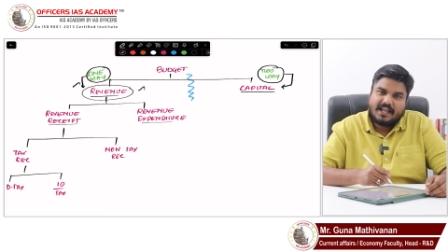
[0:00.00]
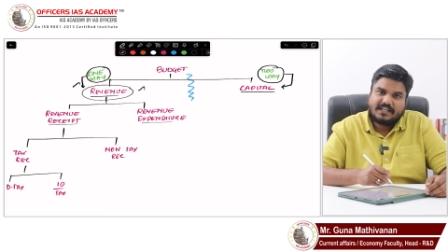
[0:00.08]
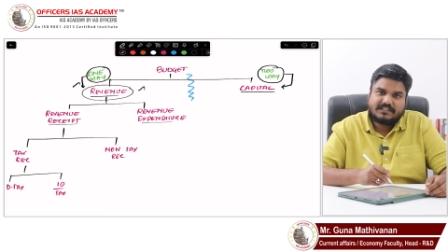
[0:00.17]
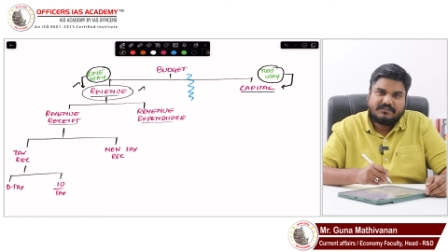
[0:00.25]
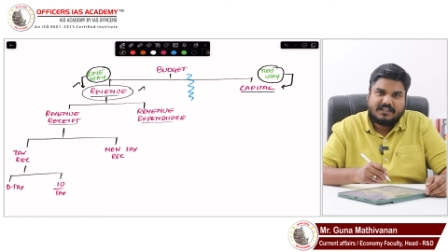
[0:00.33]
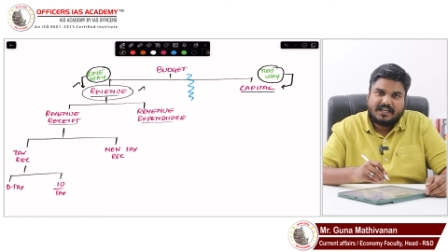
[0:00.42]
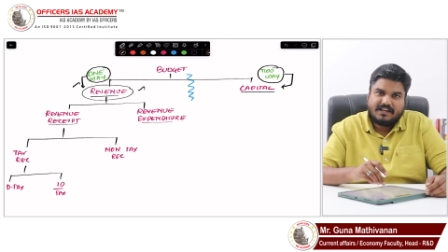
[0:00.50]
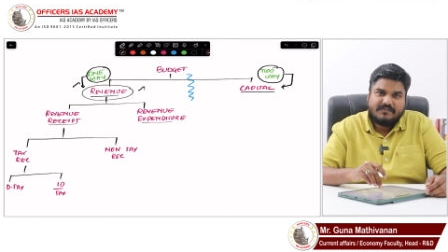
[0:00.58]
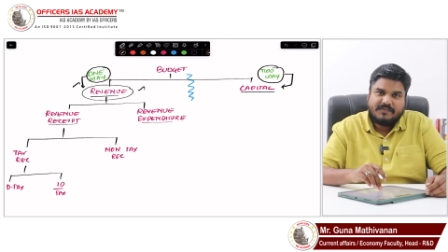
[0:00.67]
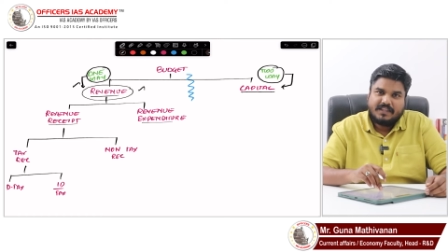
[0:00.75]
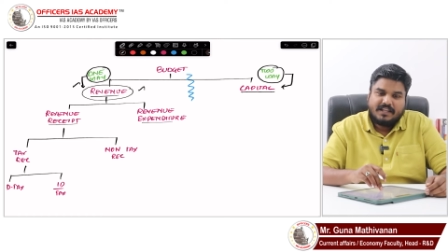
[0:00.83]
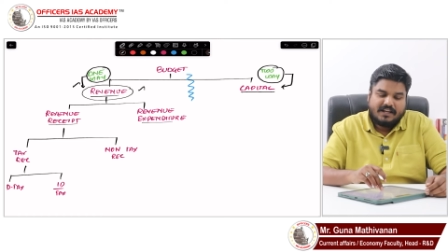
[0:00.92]
tax, we
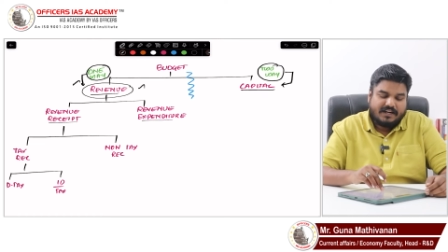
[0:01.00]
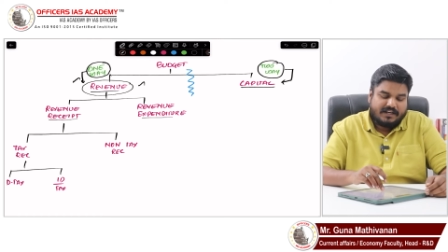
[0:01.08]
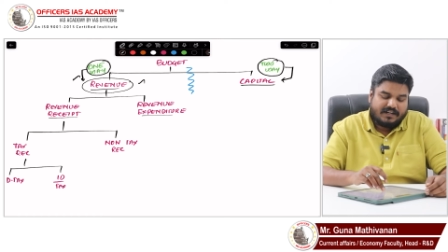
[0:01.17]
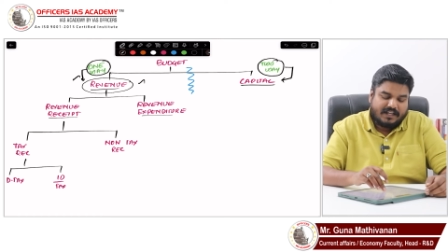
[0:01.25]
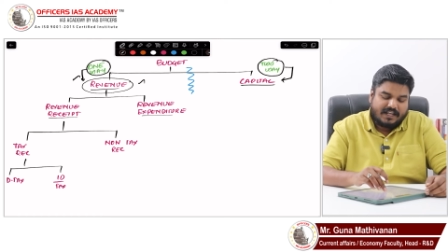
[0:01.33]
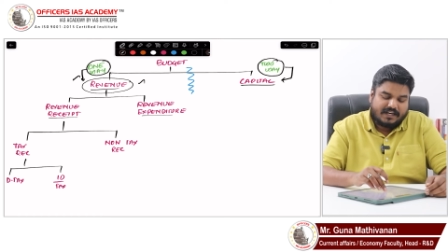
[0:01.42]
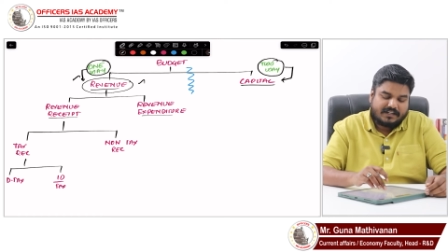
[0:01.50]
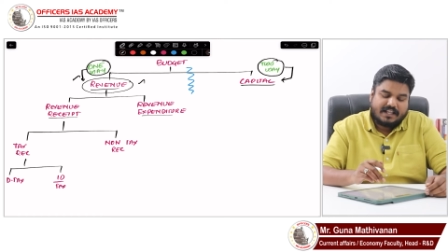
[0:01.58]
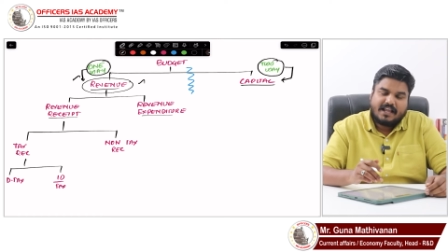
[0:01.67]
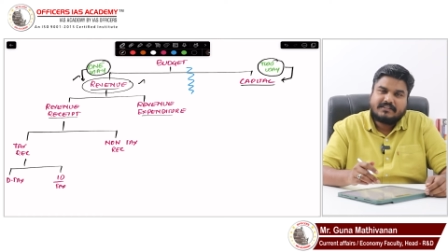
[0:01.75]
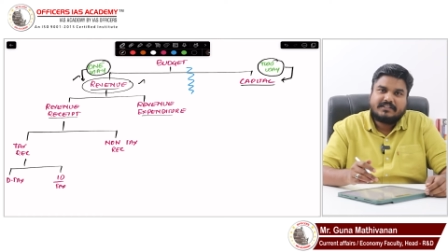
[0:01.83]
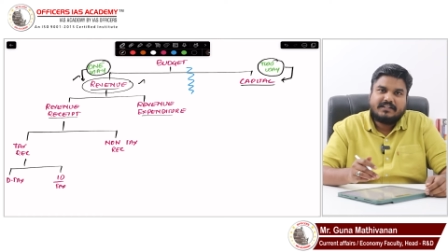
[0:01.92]
have direct
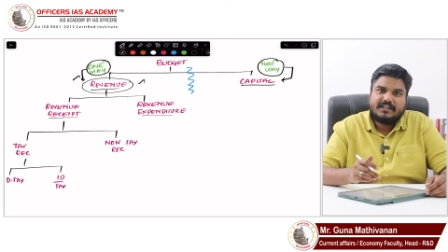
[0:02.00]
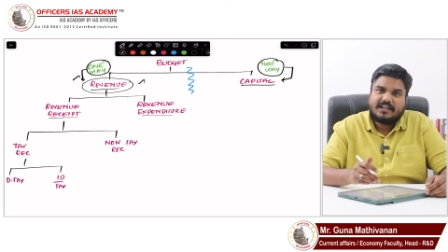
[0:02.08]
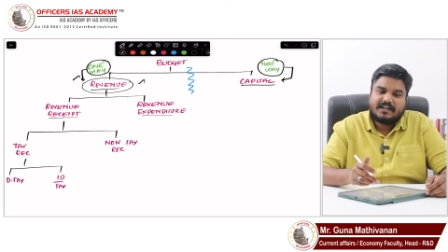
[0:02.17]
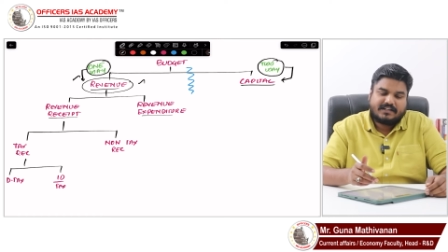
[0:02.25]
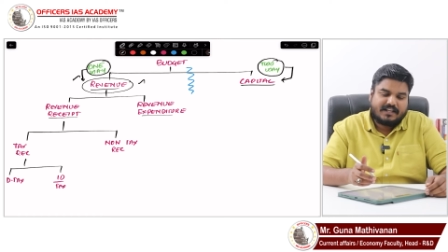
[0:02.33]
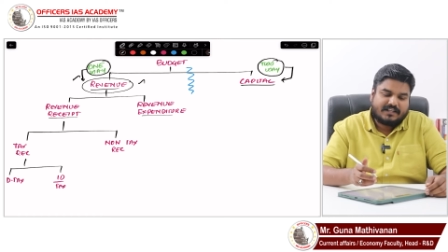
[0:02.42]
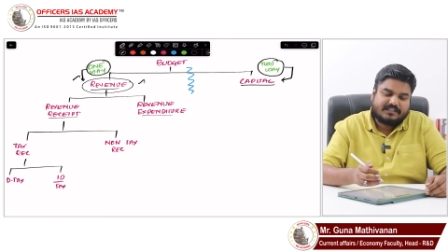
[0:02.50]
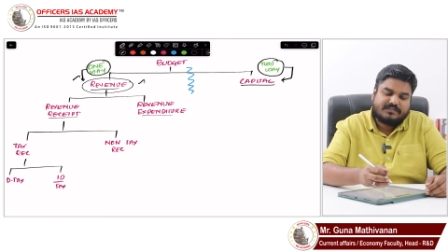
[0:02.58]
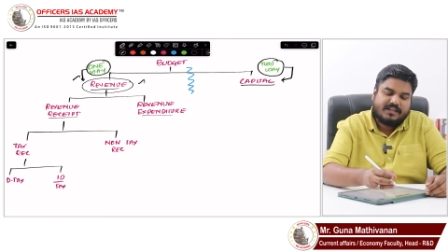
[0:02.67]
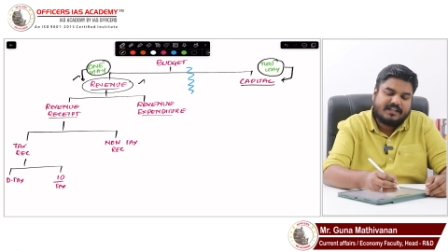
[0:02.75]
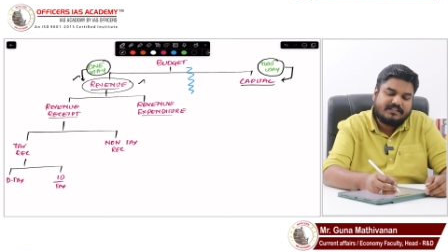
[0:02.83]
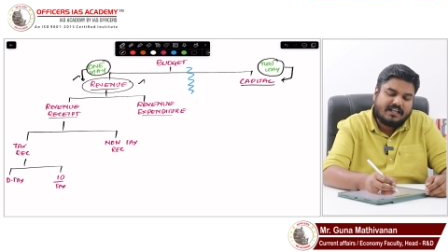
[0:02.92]
tax and indirect tax. So
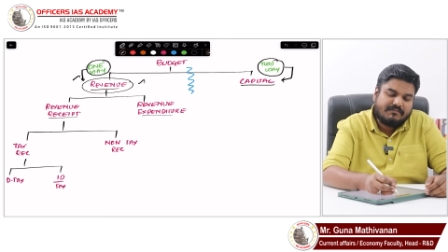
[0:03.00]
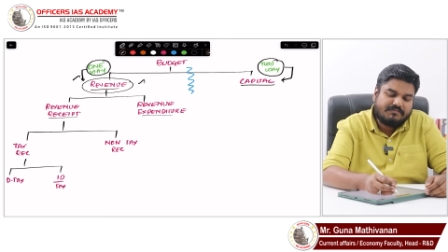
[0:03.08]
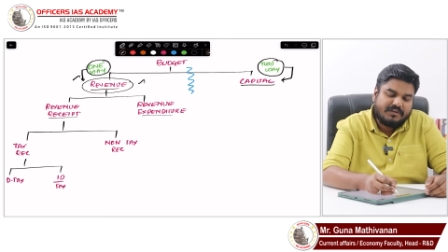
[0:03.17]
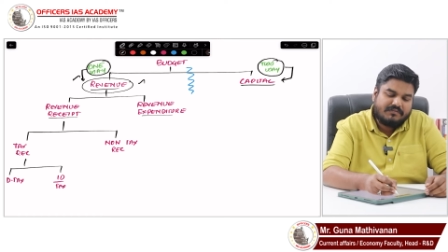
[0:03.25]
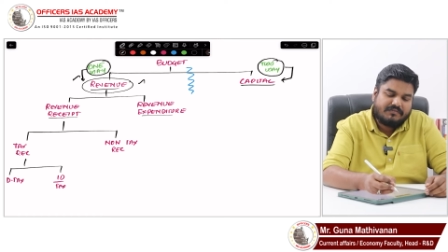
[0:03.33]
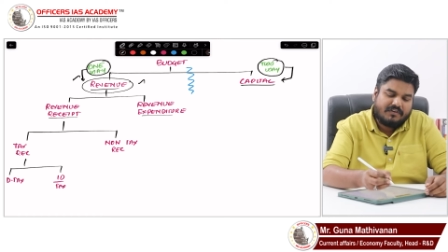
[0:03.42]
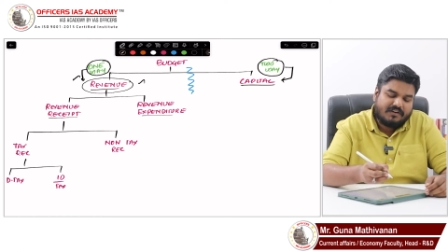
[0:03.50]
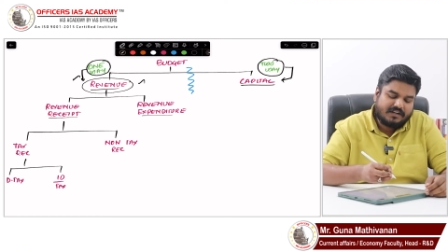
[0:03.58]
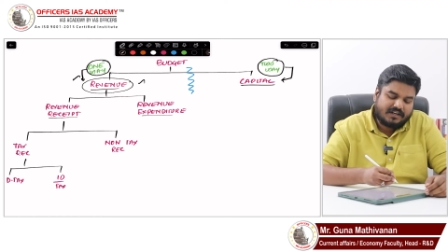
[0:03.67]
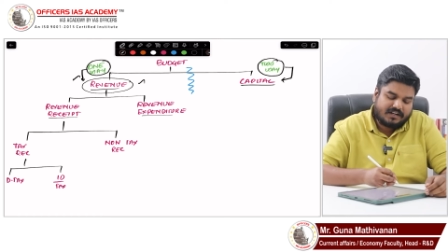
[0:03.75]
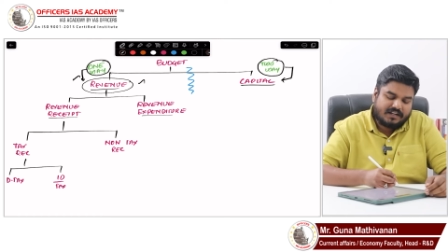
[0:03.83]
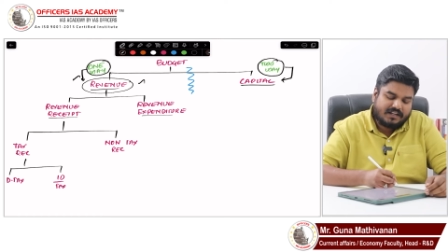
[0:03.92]
example
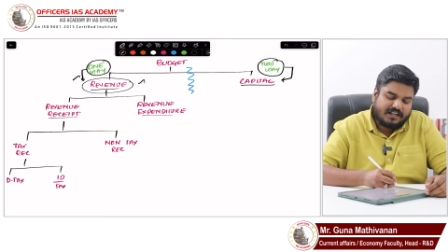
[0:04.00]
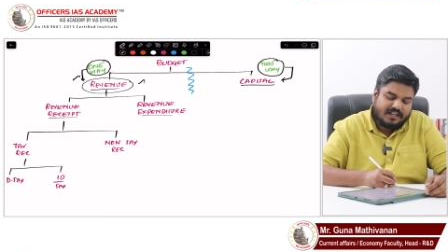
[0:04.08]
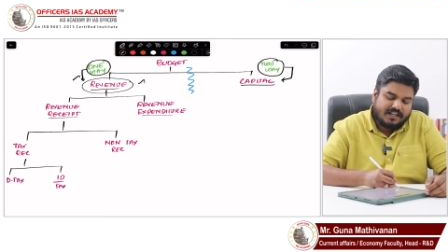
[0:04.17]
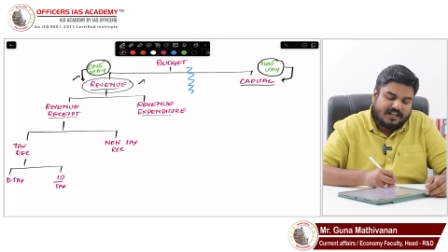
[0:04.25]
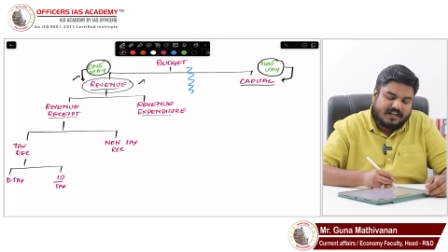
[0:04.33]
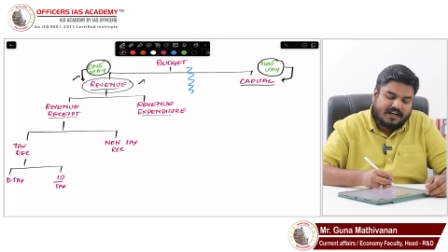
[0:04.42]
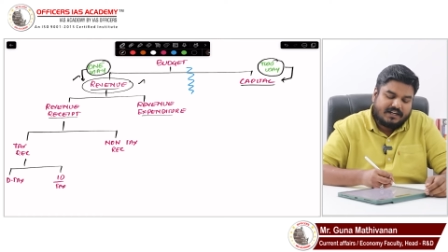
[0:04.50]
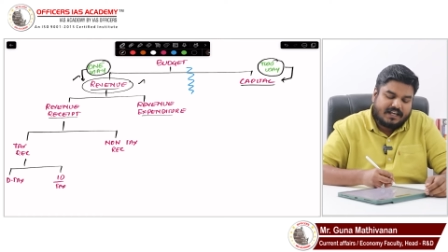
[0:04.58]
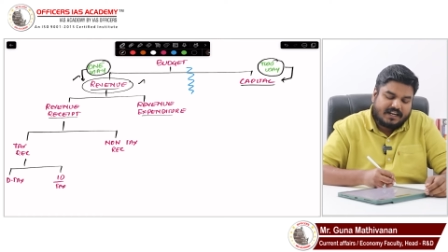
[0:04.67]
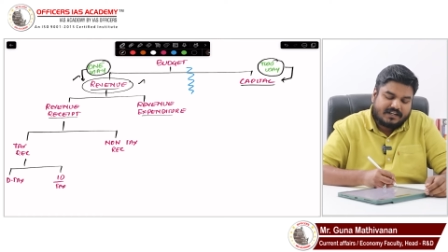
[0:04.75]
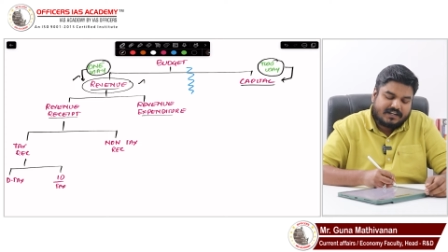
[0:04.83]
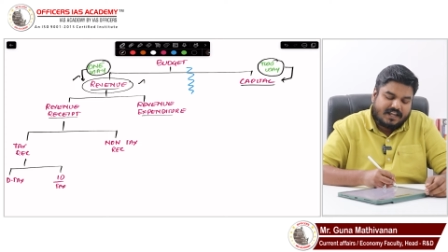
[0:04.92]
for uh, a
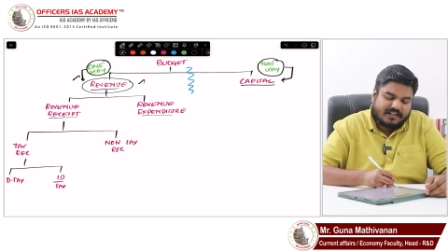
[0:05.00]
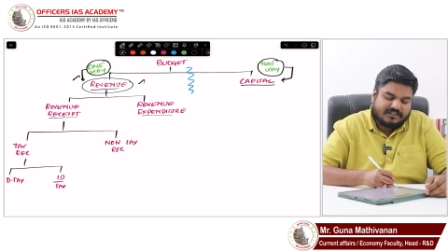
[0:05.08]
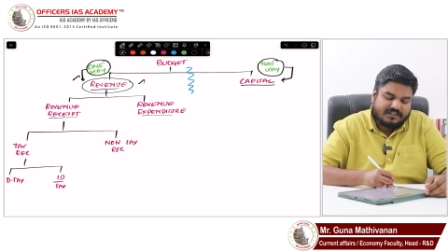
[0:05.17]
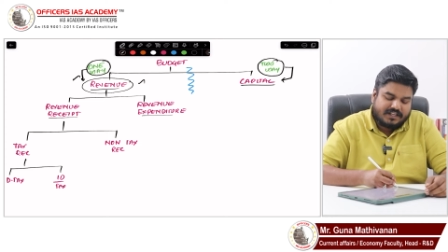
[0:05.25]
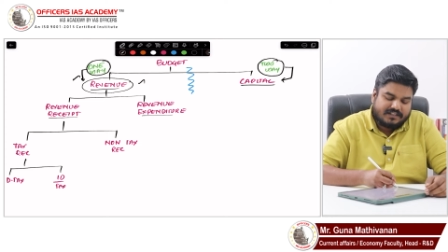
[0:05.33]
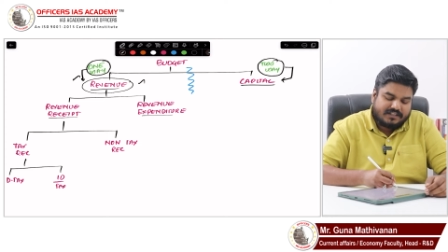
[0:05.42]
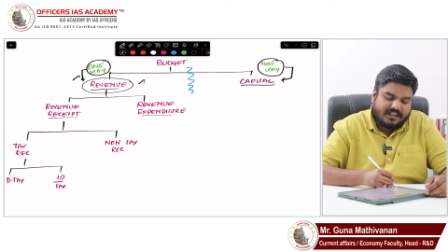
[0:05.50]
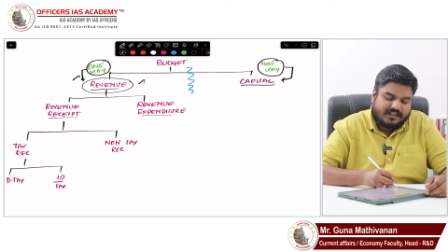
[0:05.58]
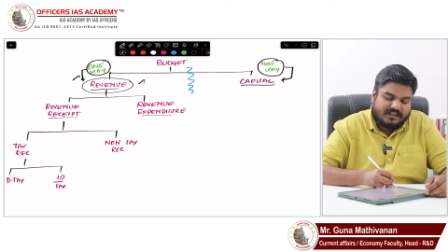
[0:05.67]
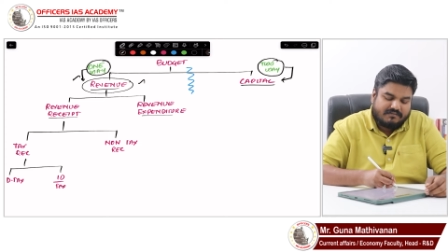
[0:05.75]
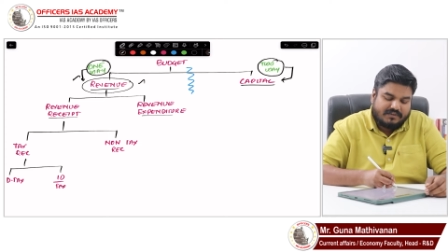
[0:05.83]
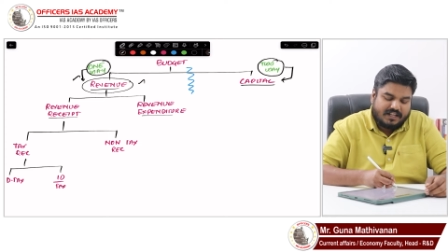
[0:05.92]
direct tax, you can say
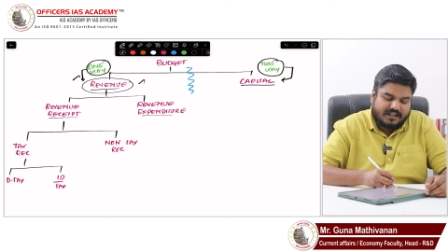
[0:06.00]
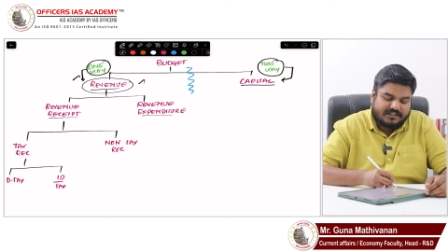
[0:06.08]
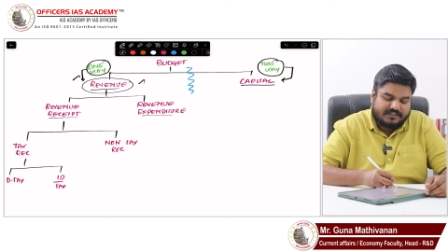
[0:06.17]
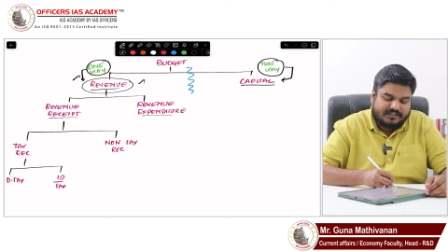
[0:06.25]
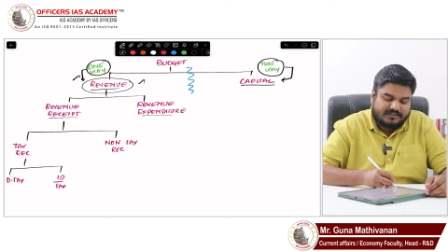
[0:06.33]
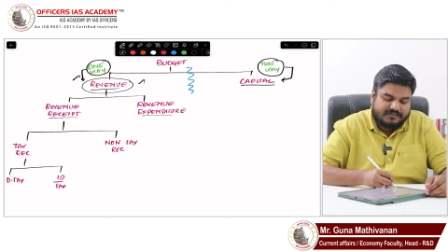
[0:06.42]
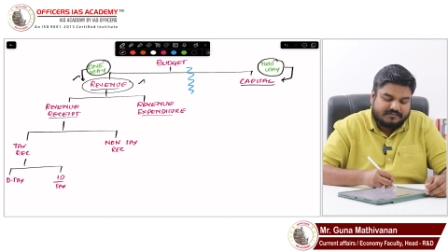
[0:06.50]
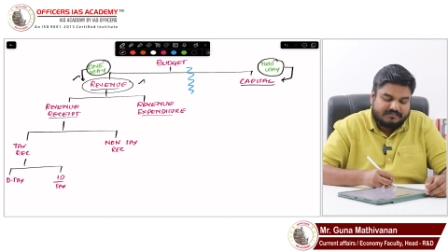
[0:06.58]
income tax.